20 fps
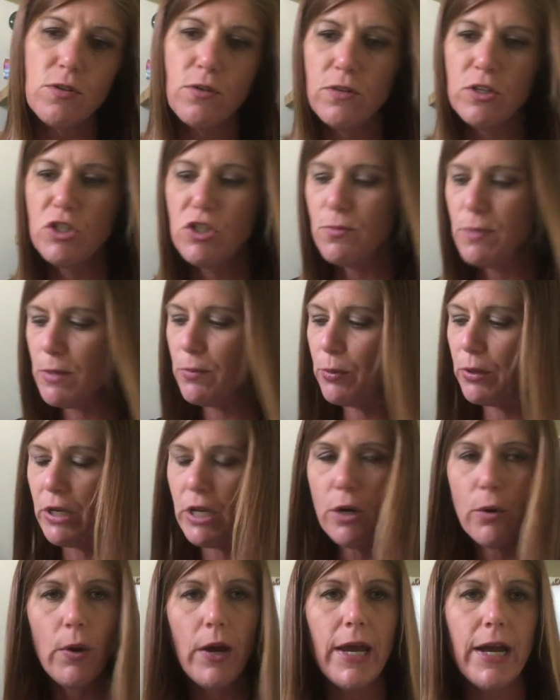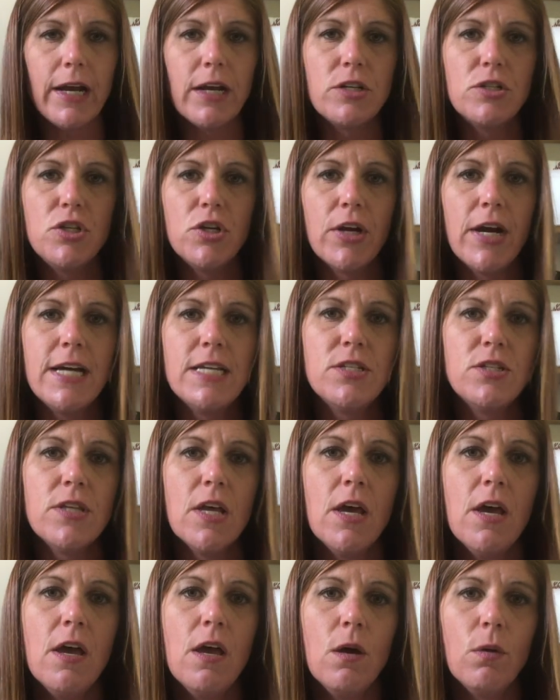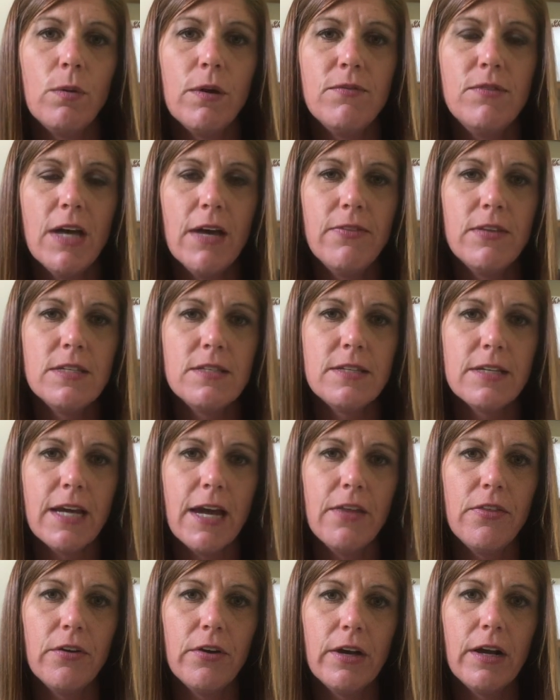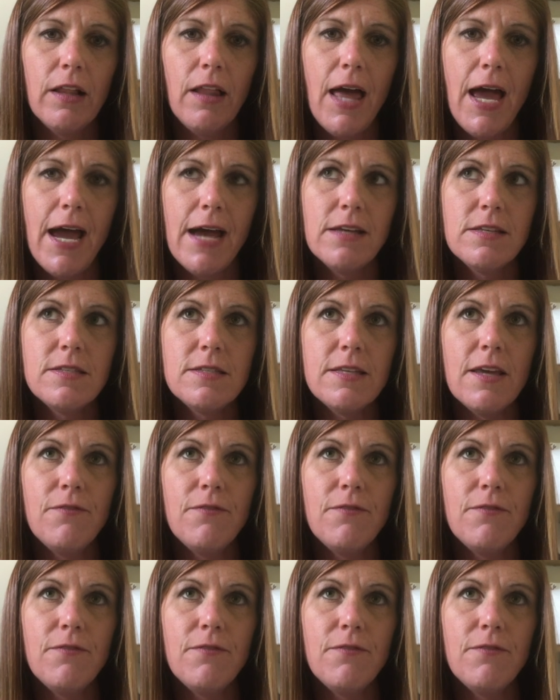So this should be pretty quick because you guys, we've done this together in class.